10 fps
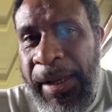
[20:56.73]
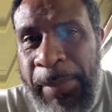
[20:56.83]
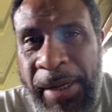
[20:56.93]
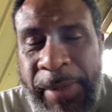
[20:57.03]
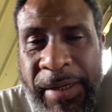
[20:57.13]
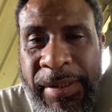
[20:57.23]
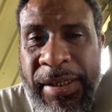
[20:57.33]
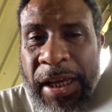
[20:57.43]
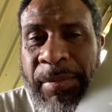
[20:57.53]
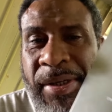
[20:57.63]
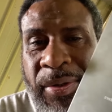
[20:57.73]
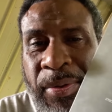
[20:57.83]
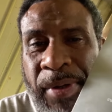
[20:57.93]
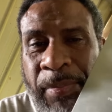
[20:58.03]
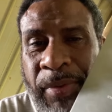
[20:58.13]
next aim is
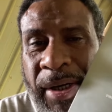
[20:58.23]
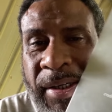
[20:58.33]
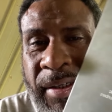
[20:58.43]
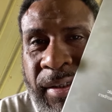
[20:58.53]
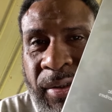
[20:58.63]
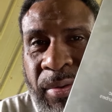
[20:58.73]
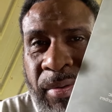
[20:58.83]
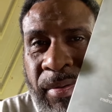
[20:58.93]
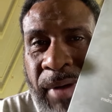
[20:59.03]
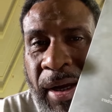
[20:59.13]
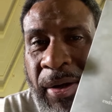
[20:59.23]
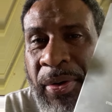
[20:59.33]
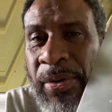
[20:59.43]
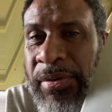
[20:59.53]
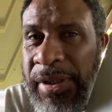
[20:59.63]
to upgrade this to a
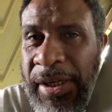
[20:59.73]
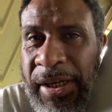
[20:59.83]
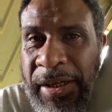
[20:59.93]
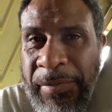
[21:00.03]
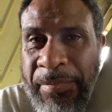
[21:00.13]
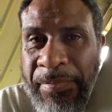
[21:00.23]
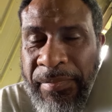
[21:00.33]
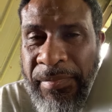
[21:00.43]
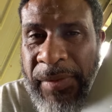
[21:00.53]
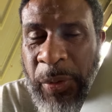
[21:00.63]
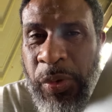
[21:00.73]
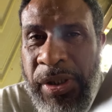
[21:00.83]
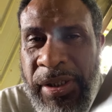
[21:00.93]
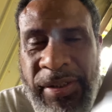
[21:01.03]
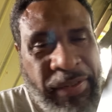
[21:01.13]
gold award,
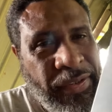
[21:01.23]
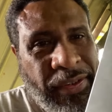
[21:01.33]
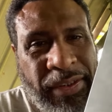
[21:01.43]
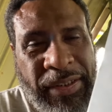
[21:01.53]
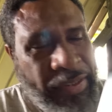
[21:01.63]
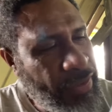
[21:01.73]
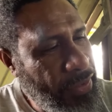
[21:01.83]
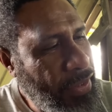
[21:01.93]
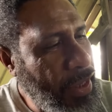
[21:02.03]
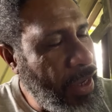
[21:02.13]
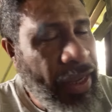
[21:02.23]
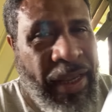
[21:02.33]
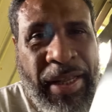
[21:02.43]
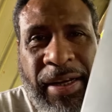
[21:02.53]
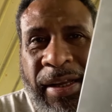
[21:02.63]

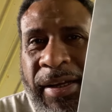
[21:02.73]
and